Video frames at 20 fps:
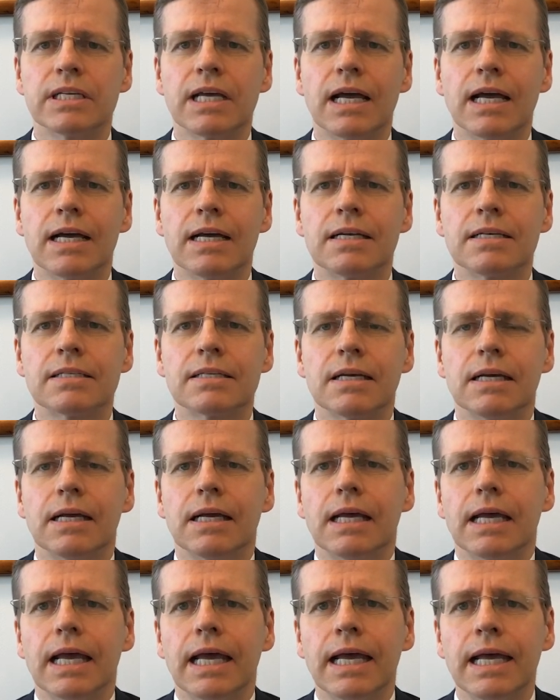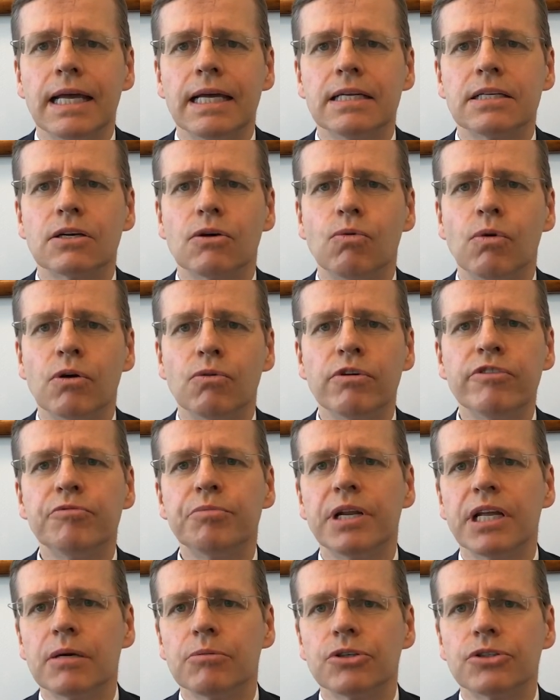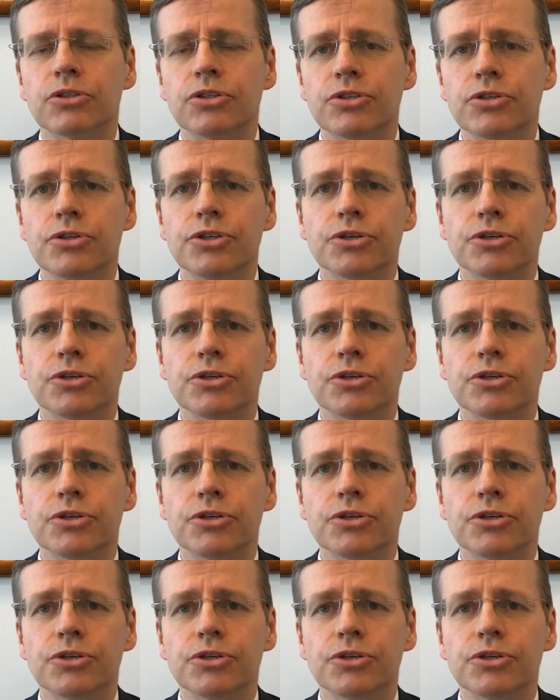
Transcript: has. And what we've been able to do